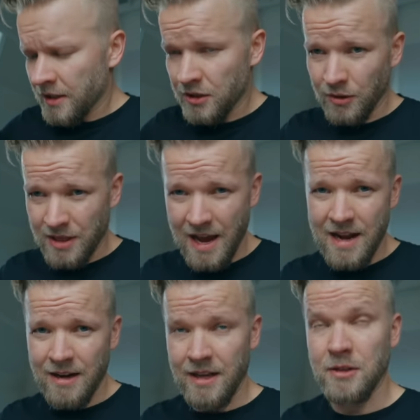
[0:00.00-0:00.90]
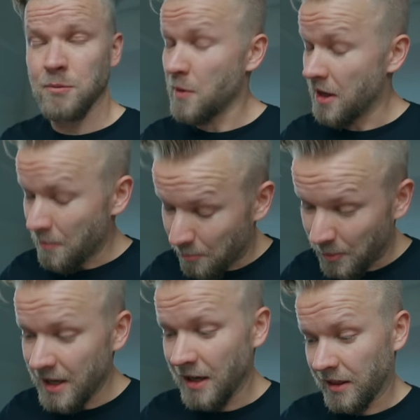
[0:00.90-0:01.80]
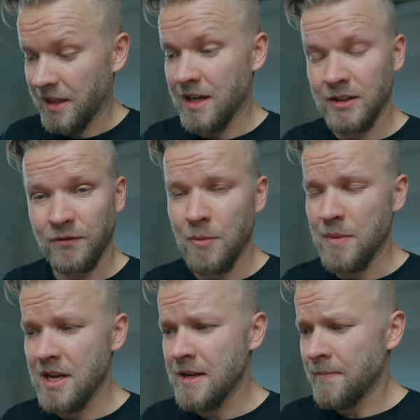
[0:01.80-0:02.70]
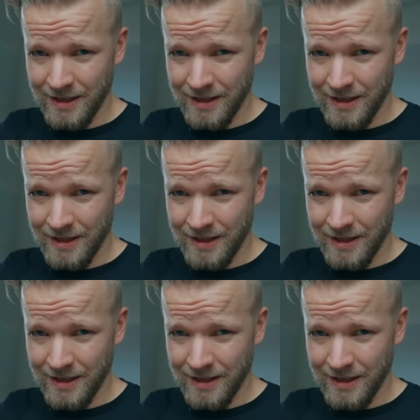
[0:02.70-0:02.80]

So that is one of the big things for me.